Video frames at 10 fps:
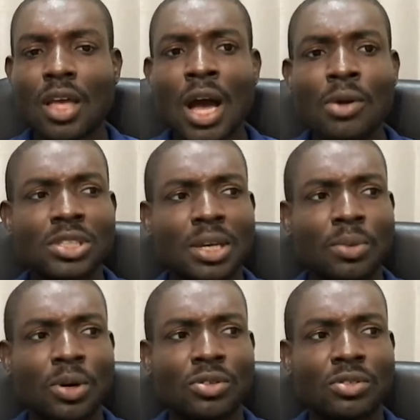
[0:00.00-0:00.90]
I was
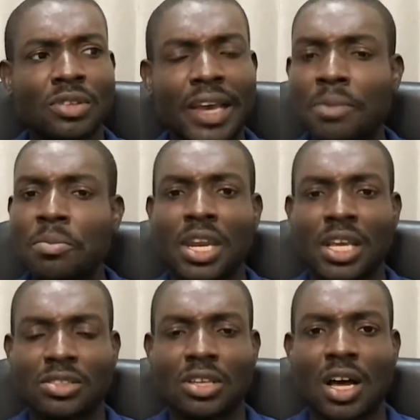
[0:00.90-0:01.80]
about 10
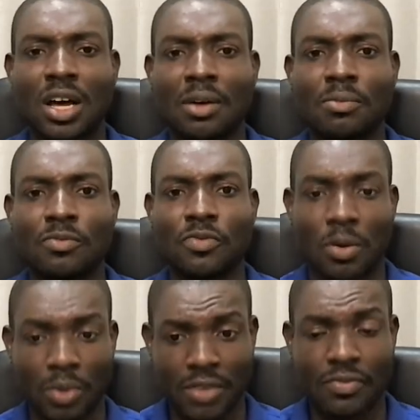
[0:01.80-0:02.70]
minutes
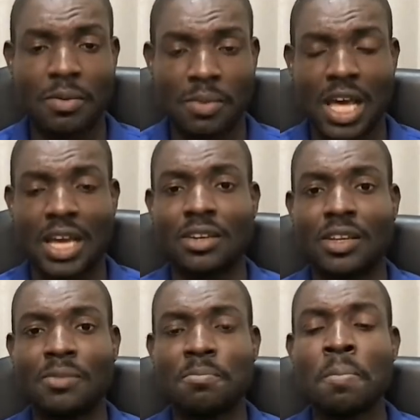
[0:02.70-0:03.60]
away from
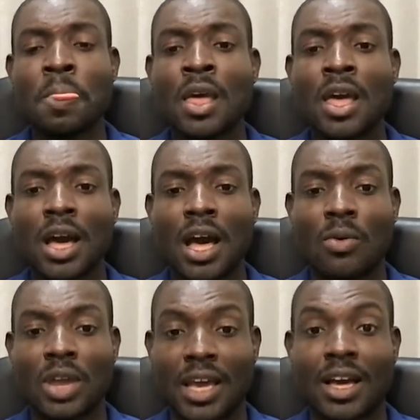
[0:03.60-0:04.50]
landing
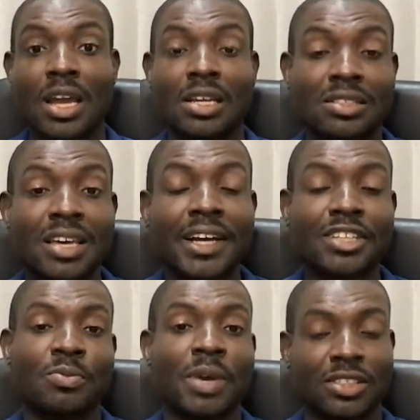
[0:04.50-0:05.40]
when I got a
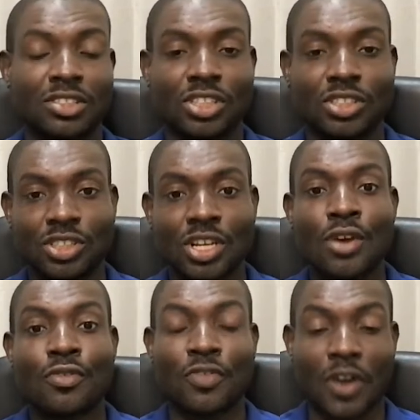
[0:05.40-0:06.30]
text message
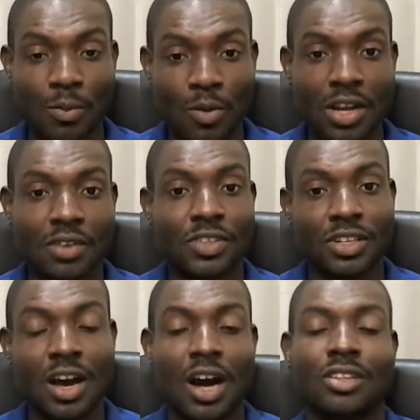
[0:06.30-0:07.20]
from one of the
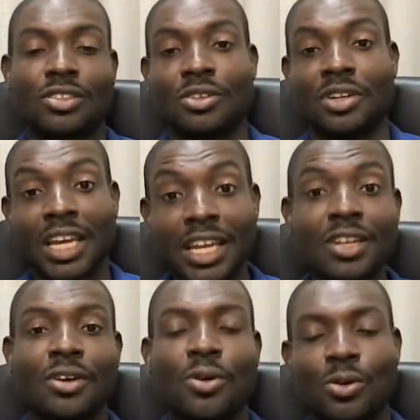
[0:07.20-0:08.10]
doctor in
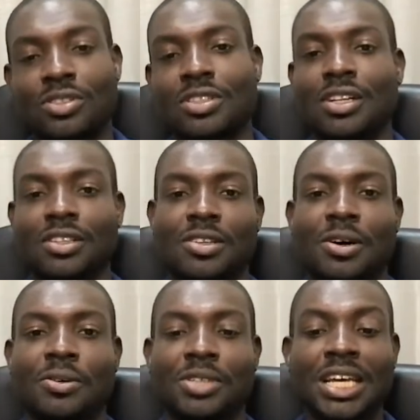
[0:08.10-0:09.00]
the coastal
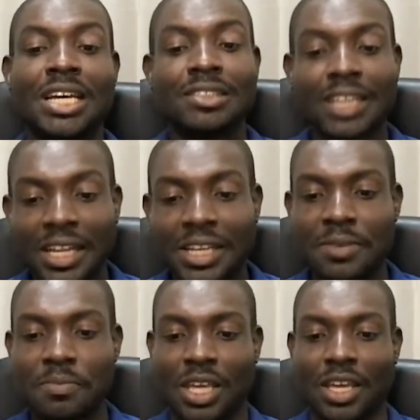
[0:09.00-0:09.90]
town
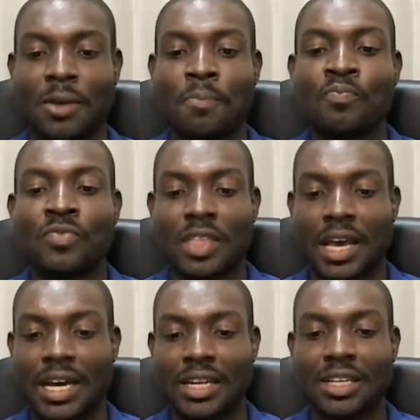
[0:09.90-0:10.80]
telling me
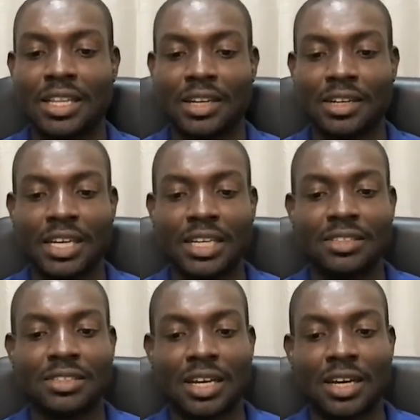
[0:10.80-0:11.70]
that there
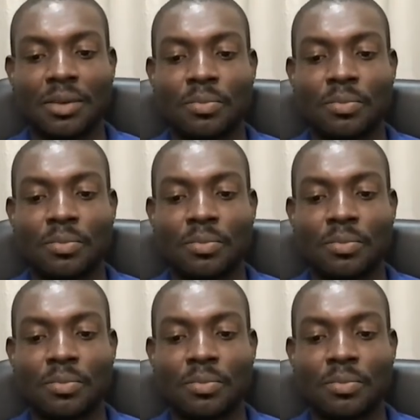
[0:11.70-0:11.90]
is a